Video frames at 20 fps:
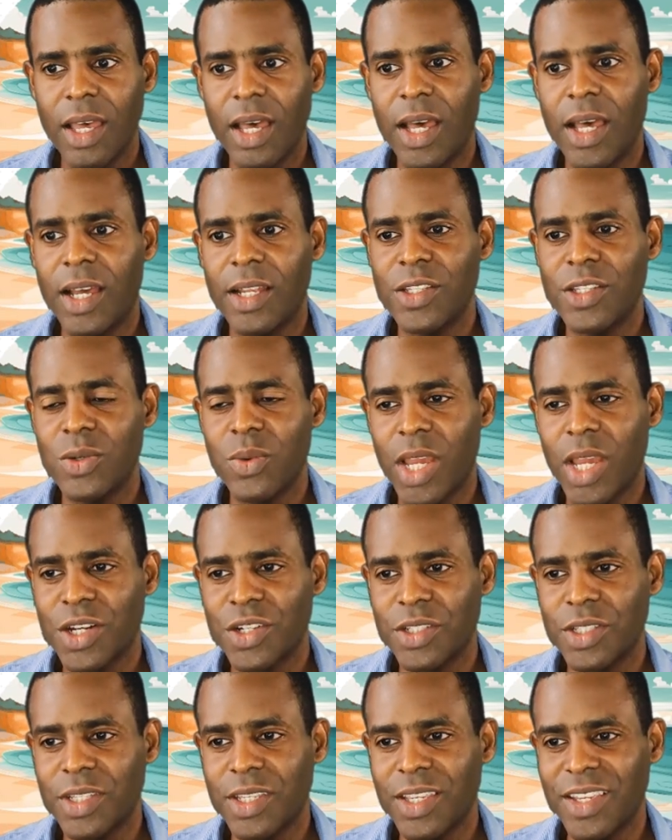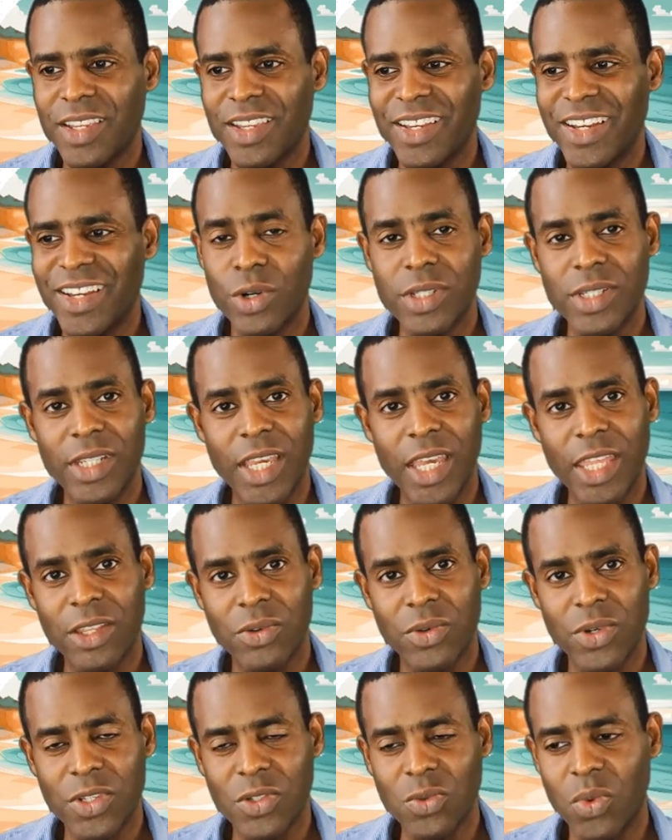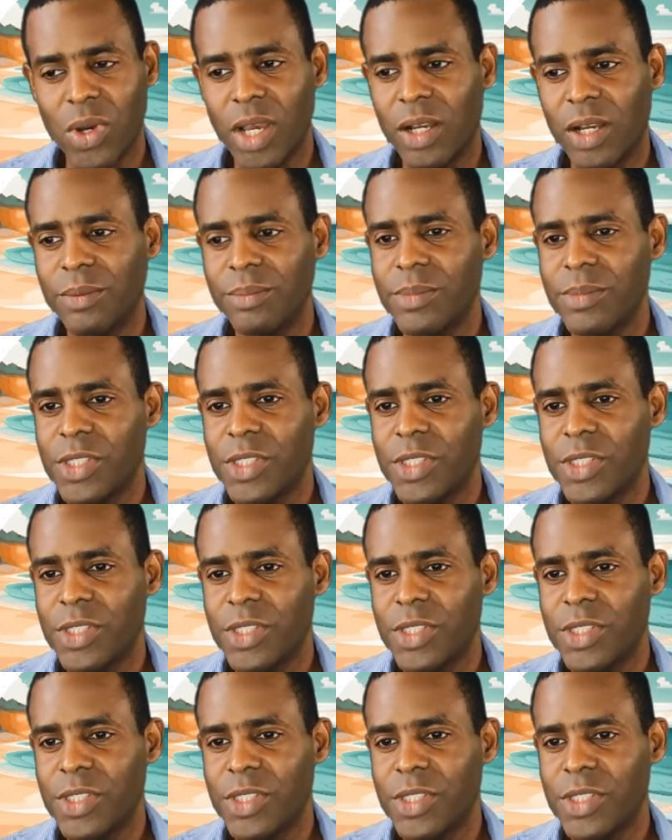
uh, to actually work together as well.